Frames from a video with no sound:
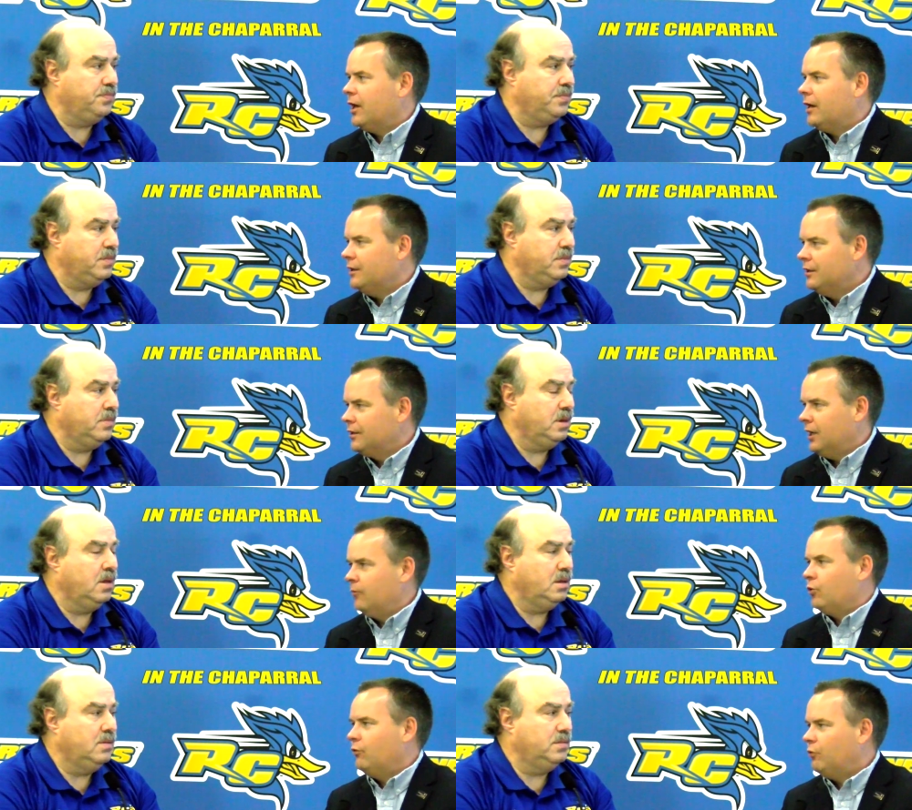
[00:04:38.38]
Speaker 1: guy.
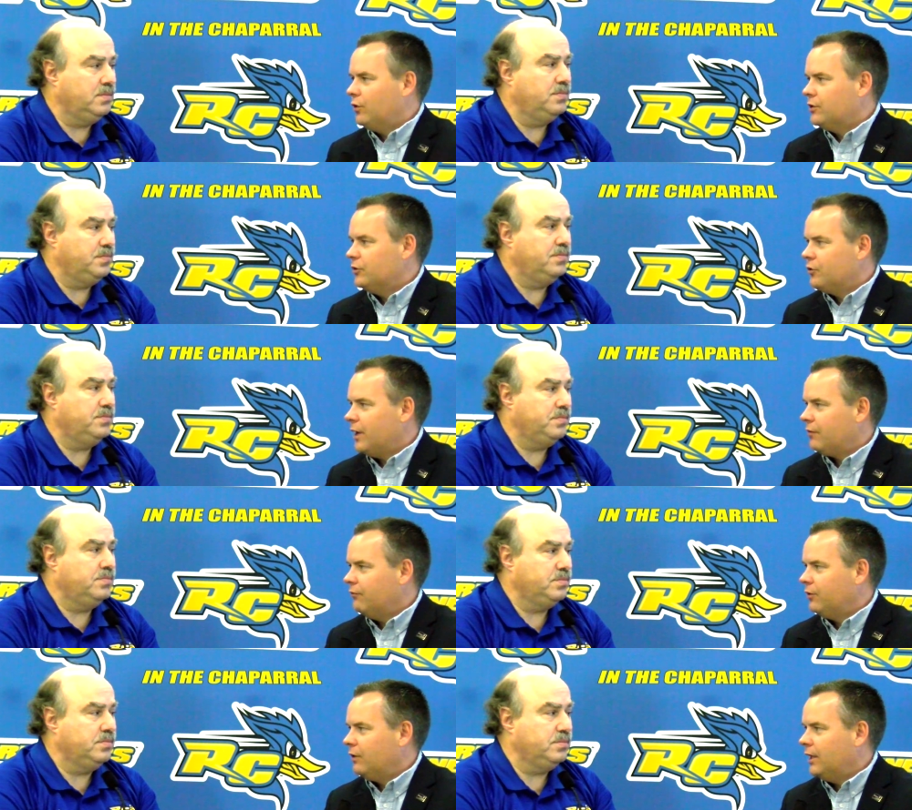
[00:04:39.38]
Came through for us in track and
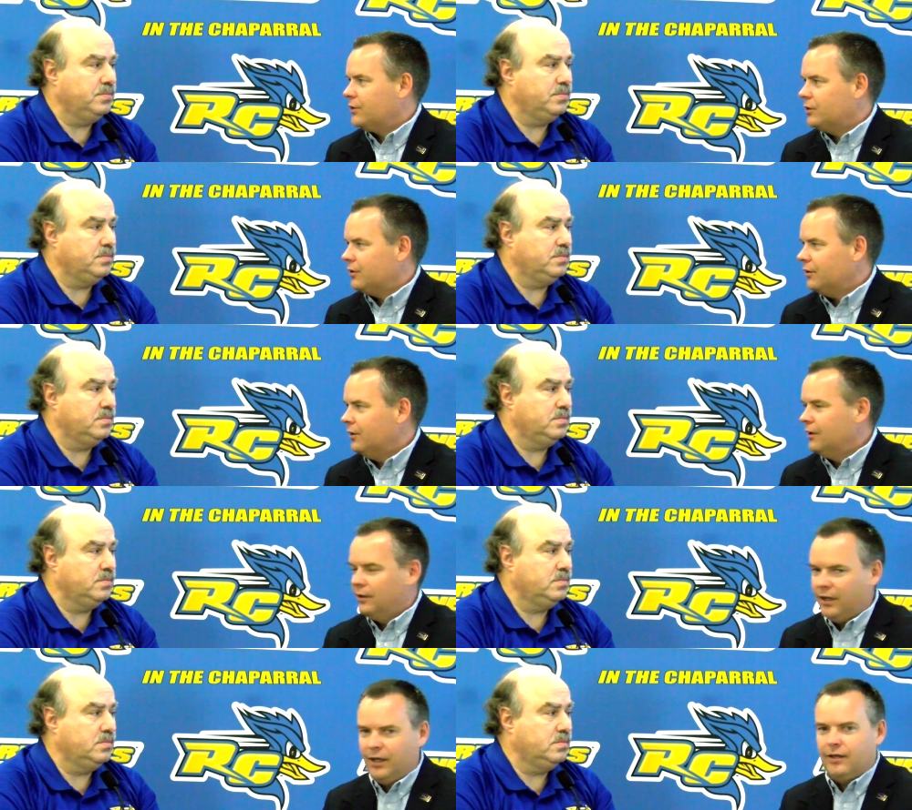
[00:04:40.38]
field last year
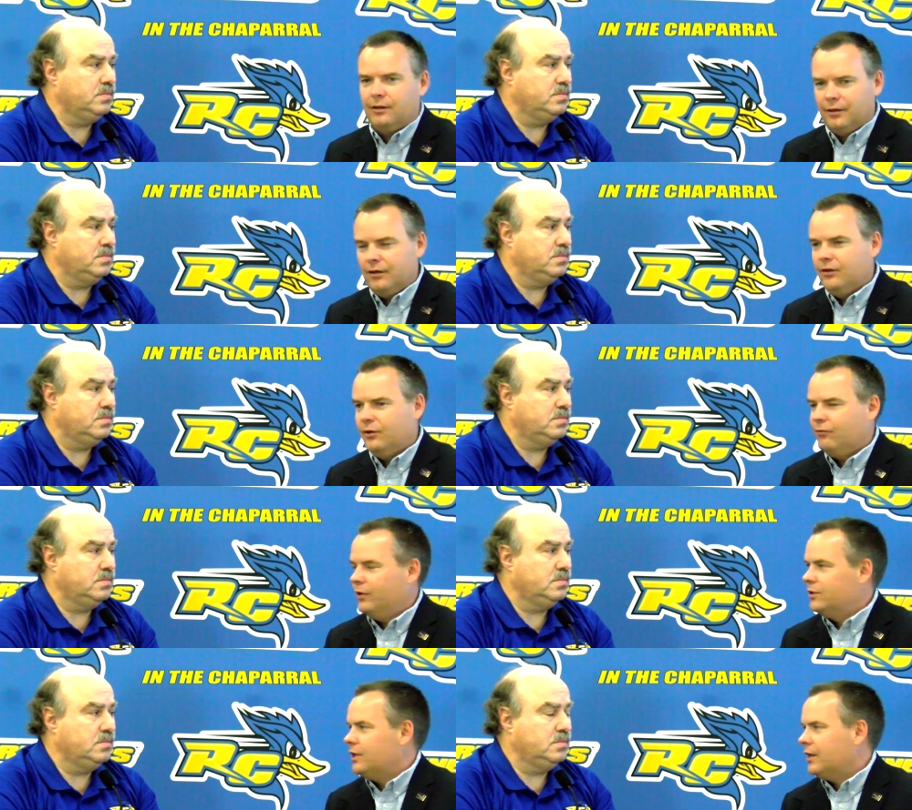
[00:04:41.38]
and then you know to
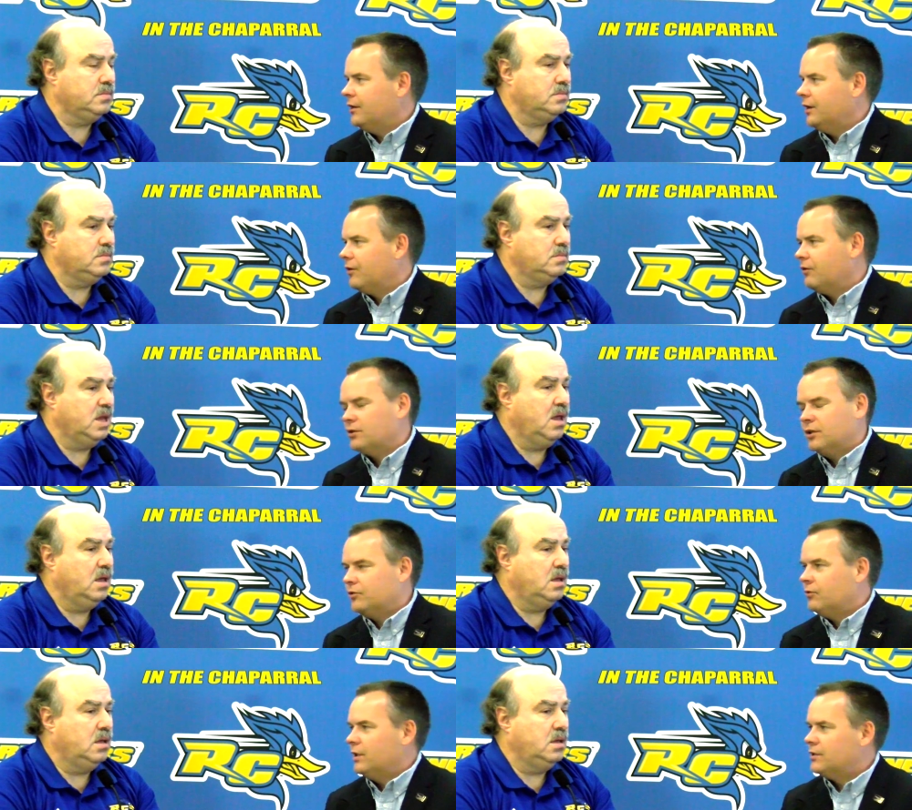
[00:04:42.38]
finish second in that cross
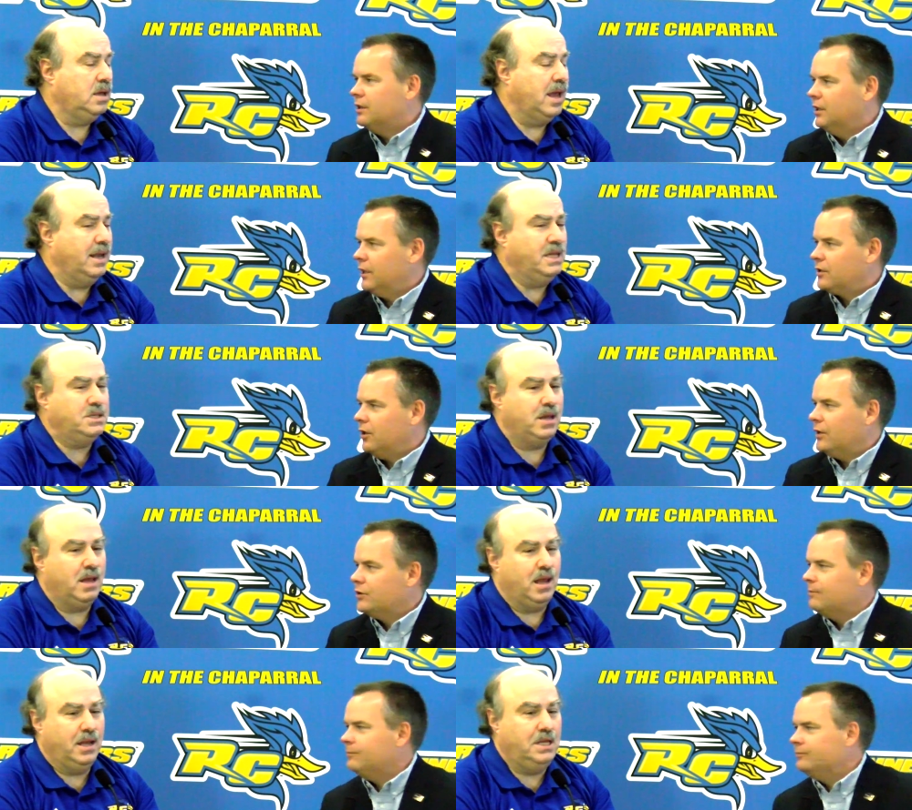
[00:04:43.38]
country race. Yeah, that's
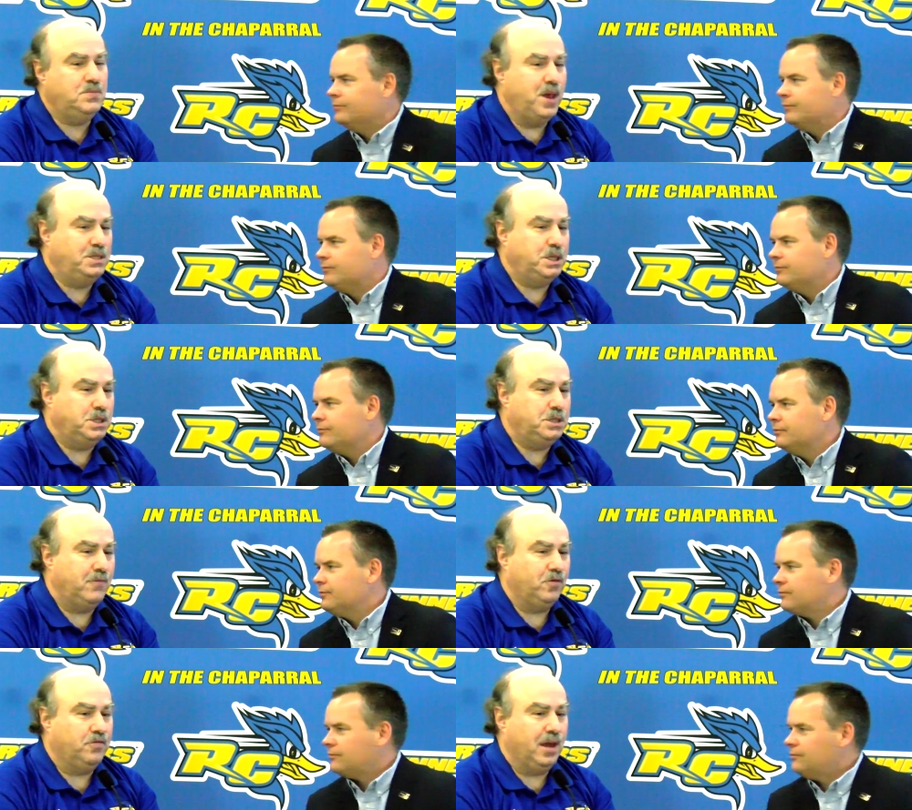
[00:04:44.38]
clutch.
Speaker 2: And he's mentioned
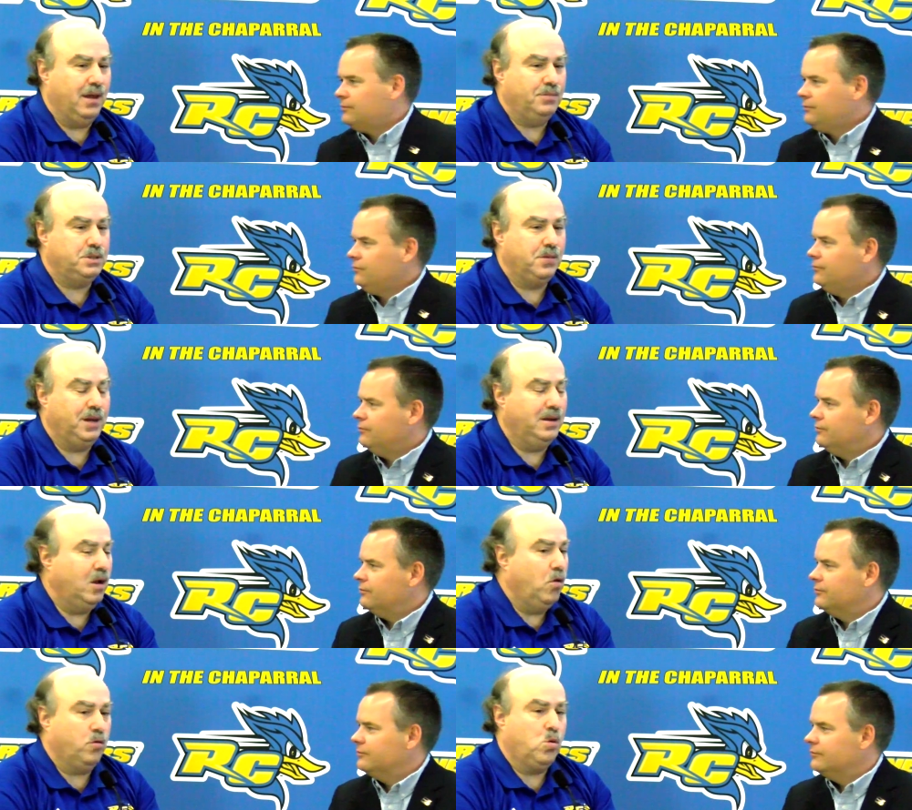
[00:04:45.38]
several times to me, you
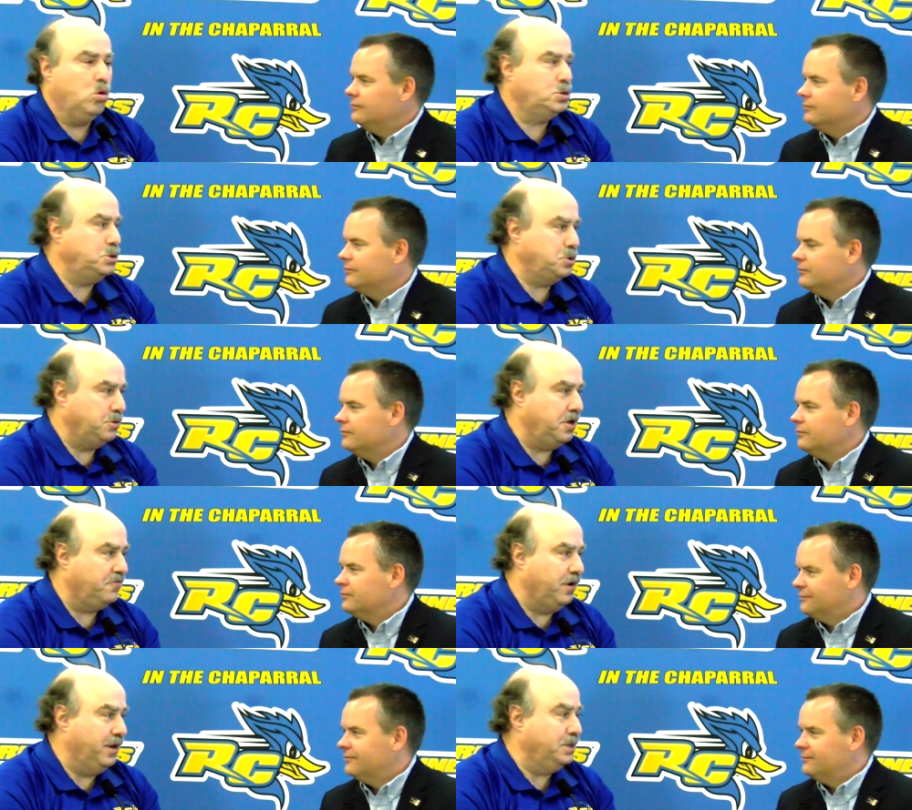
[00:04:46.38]
know, all the courses are
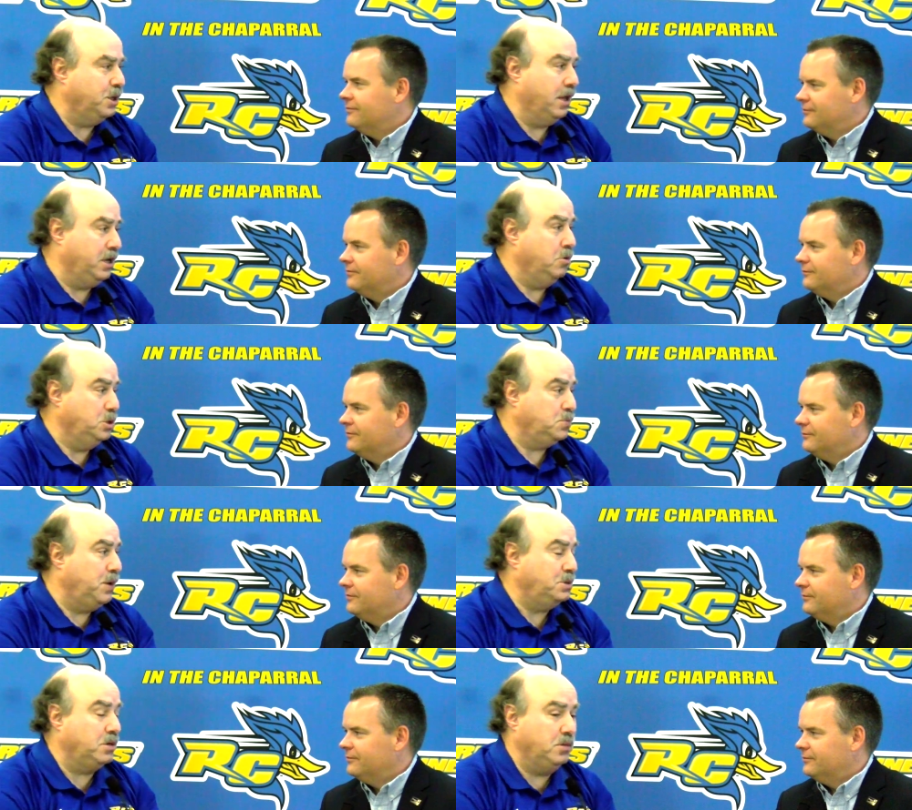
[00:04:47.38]
different. Just like you just
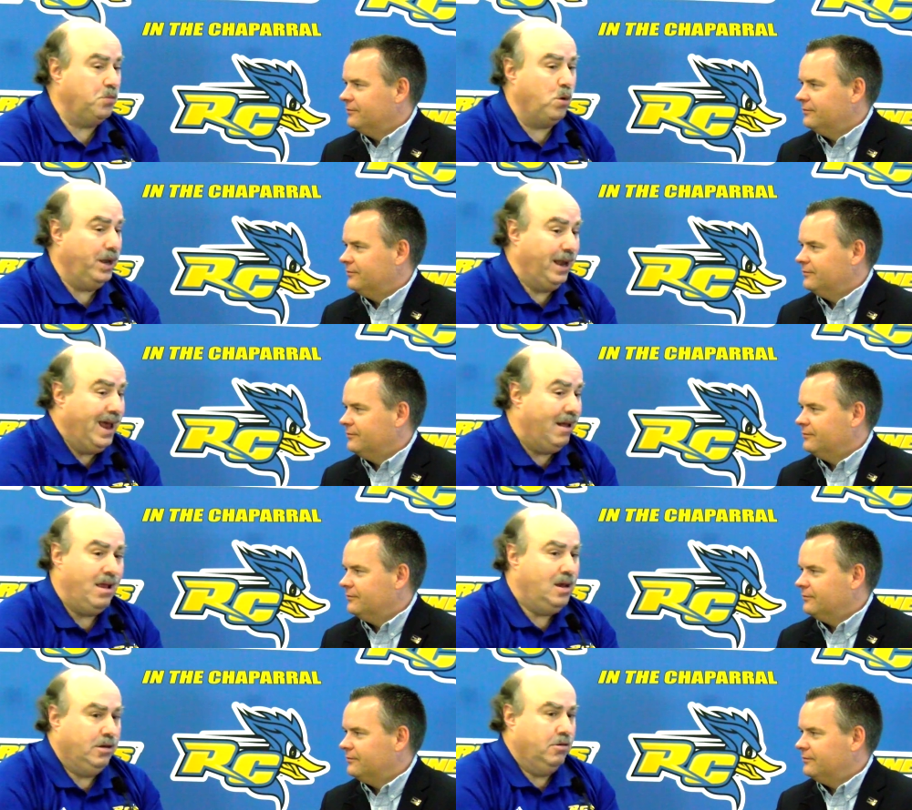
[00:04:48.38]
basically pointed out,
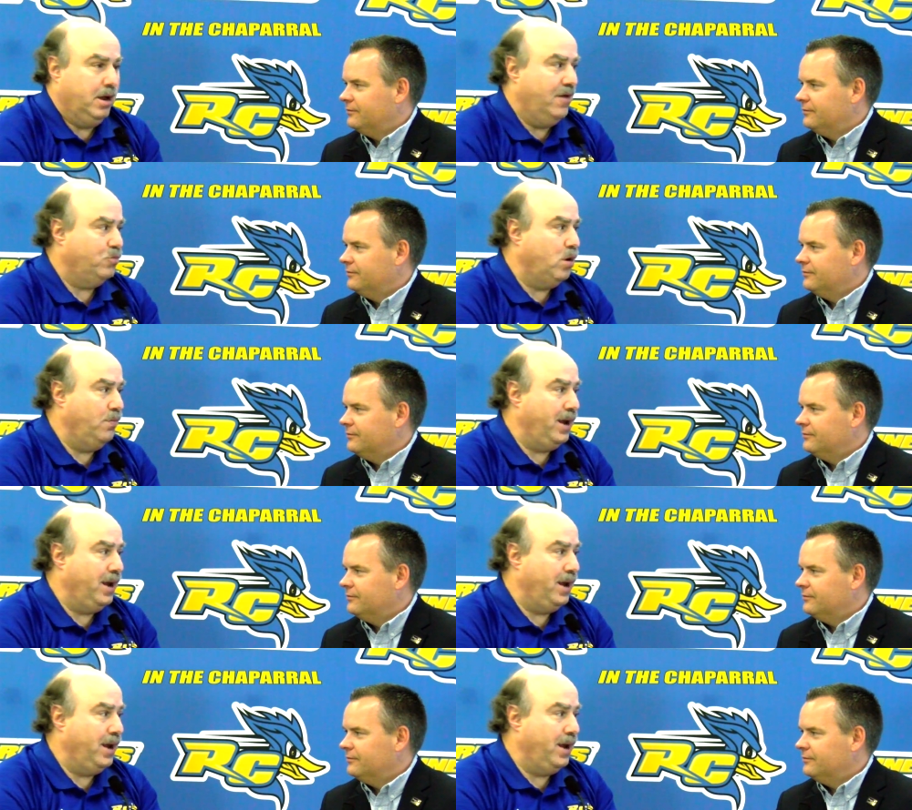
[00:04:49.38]
you could have one